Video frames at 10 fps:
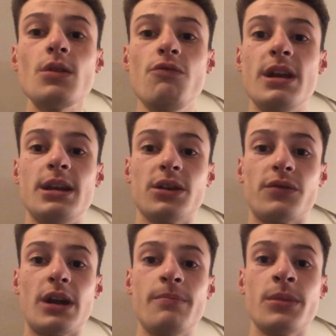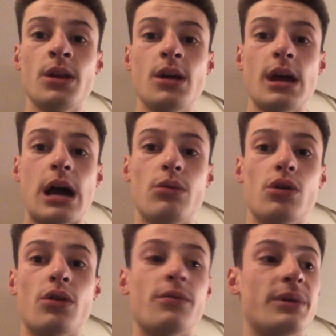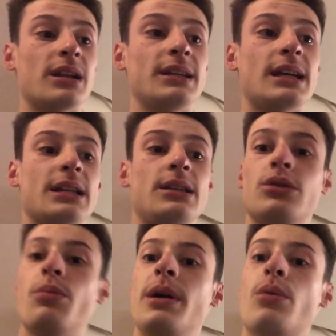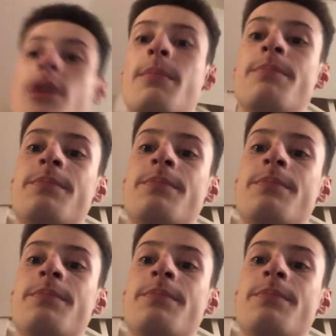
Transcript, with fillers: Really nice frame. Outlaw from Celtic Cattys, go pick one up.